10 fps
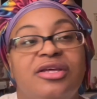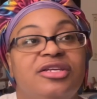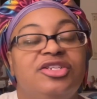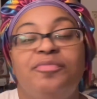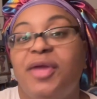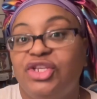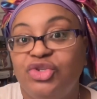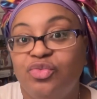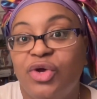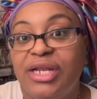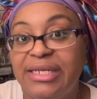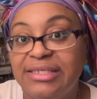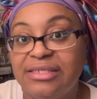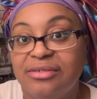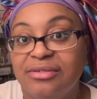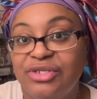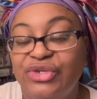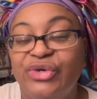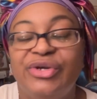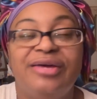she makes you want to listen. You
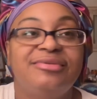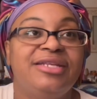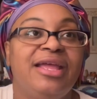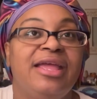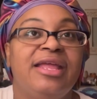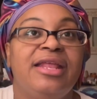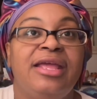know what I'm saying?